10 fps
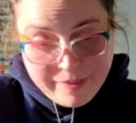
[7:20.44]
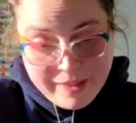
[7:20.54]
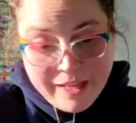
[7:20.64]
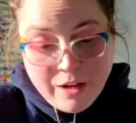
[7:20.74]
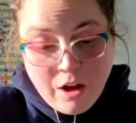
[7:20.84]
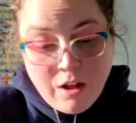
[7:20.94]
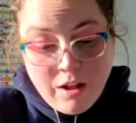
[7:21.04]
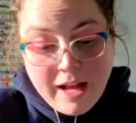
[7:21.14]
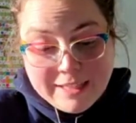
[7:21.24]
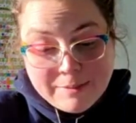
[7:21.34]
in all
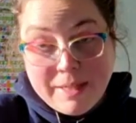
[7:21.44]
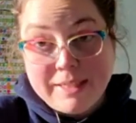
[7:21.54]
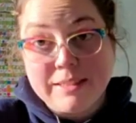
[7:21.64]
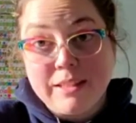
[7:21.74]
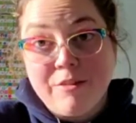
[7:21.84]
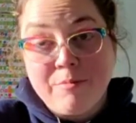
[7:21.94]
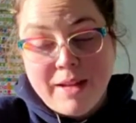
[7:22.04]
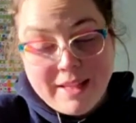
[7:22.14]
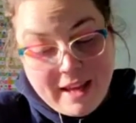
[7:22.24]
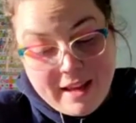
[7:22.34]
aspects of my
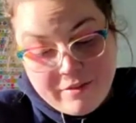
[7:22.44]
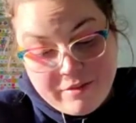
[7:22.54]
life.